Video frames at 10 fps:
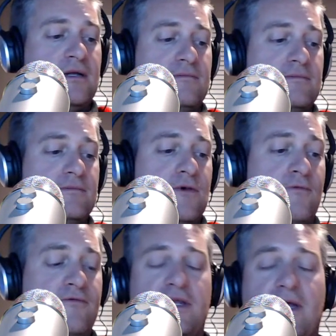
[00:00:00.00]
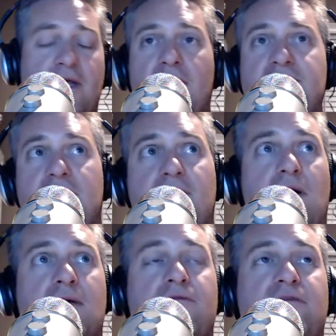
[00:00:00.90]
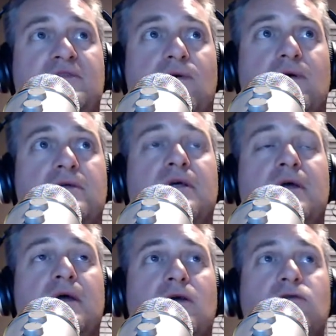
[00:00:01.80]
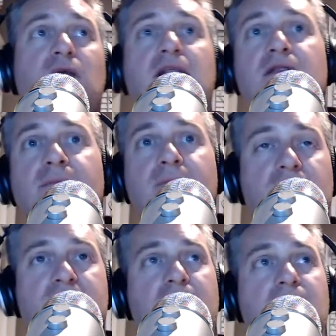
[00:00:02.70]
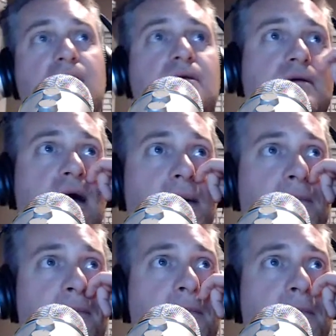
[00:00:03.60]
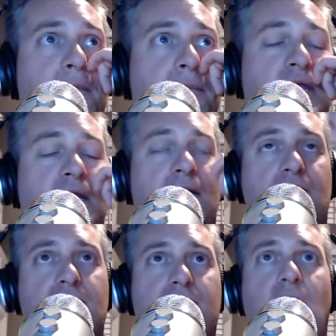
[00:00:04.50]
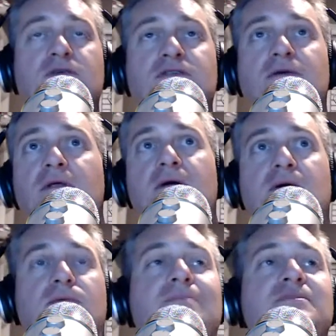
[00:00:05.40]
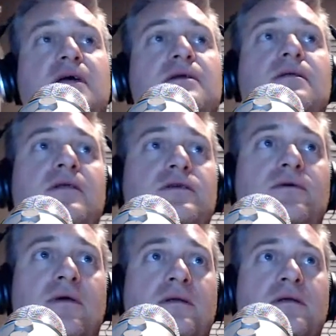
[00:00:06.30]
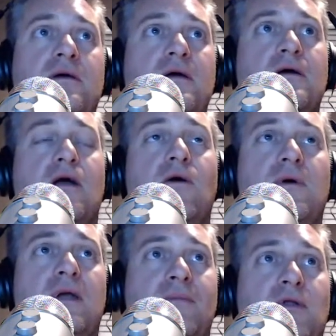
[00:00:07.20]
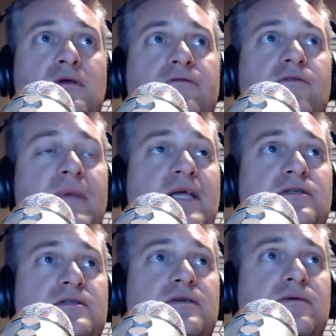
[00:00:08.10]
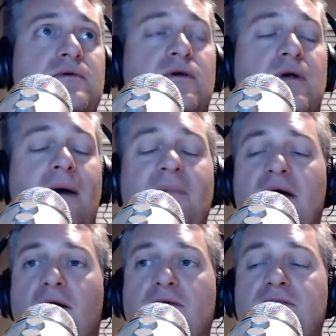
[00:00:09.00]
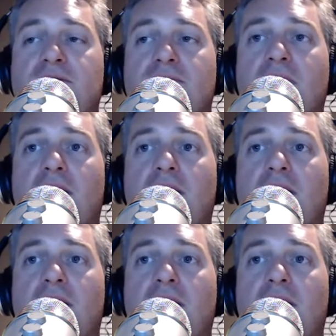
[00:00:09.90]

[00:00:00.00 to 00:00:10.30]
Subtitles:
I'm hopefully not pronouncing that wrong, from Zors, created the Parsley, parser, the website that you can go and upload your information to, your combat logs to.